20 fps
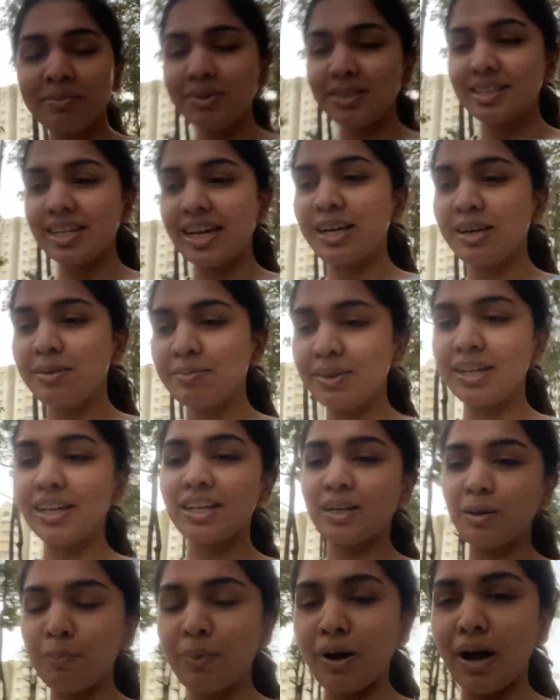beside me
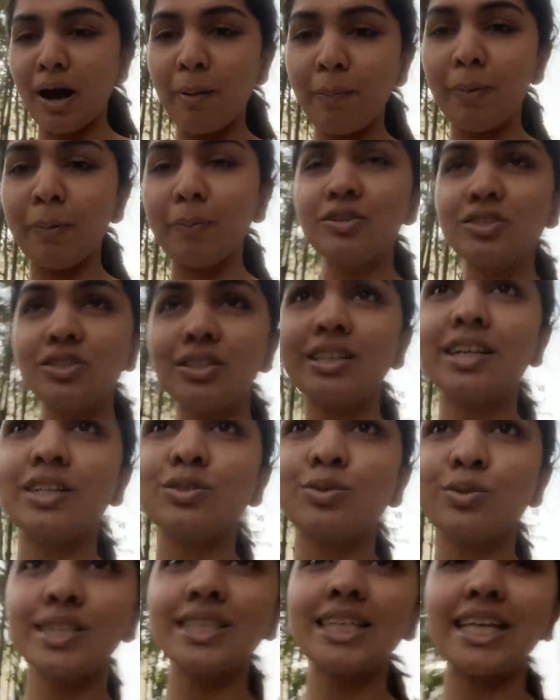like a Papam, and she's like
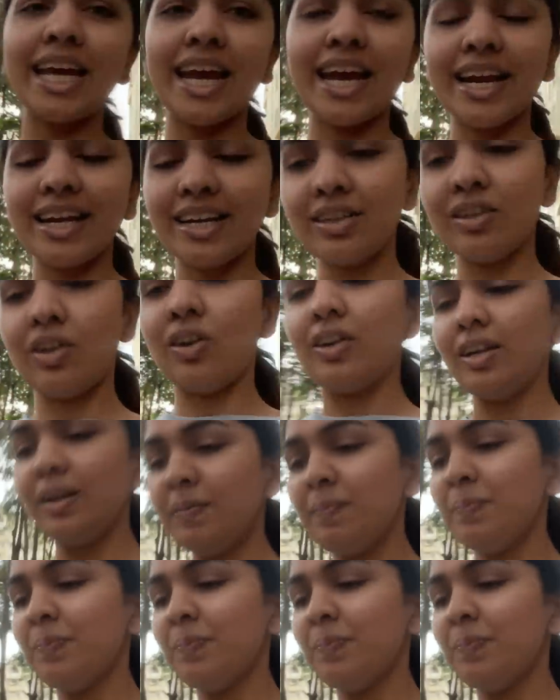so scared and all.